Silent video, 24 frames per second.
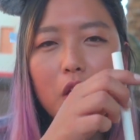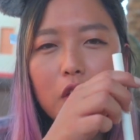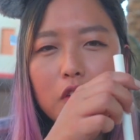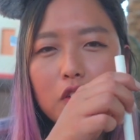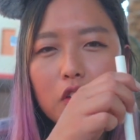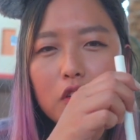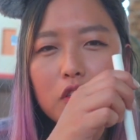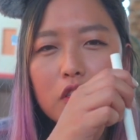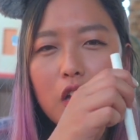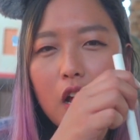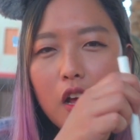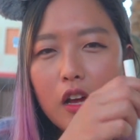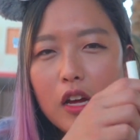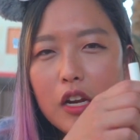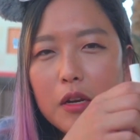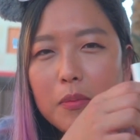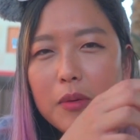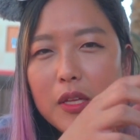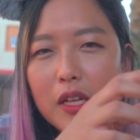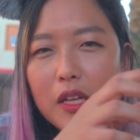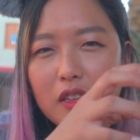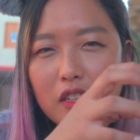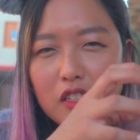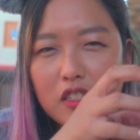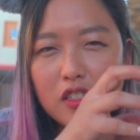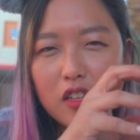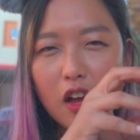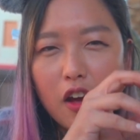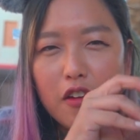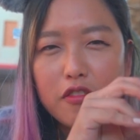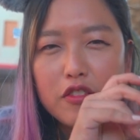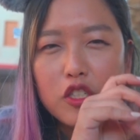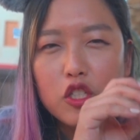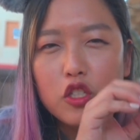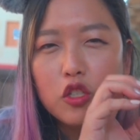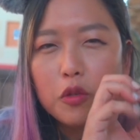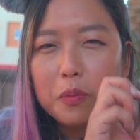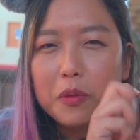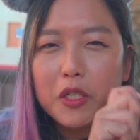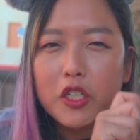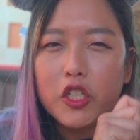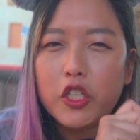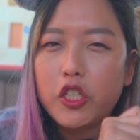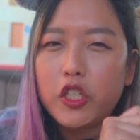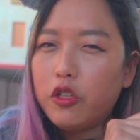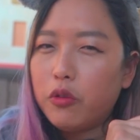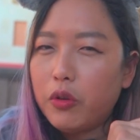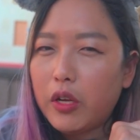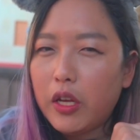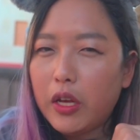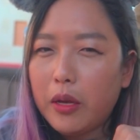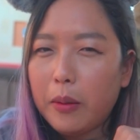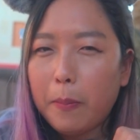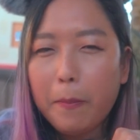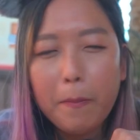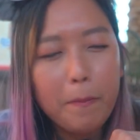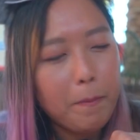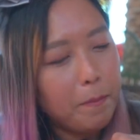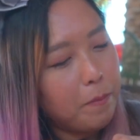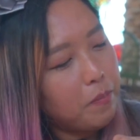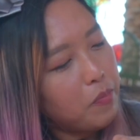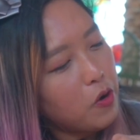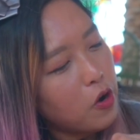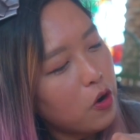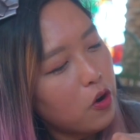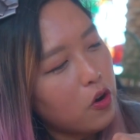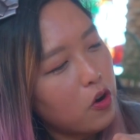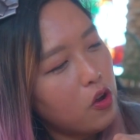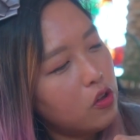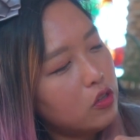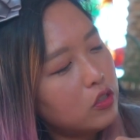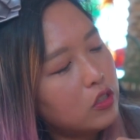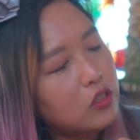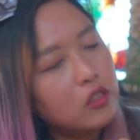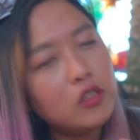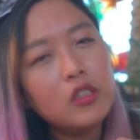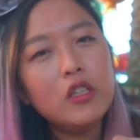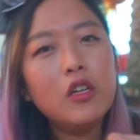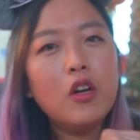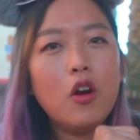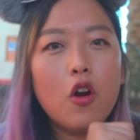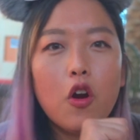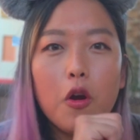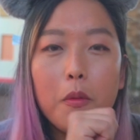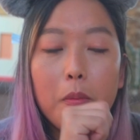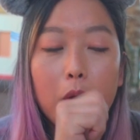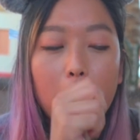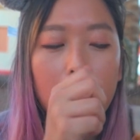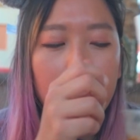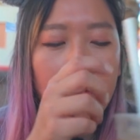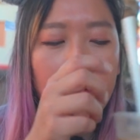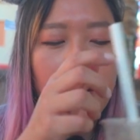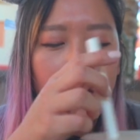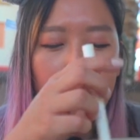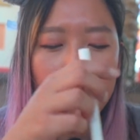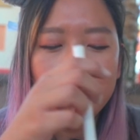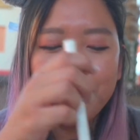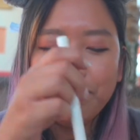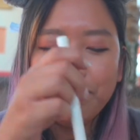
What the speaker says: so it's not going to be like the soft, super chewy pearls or boba.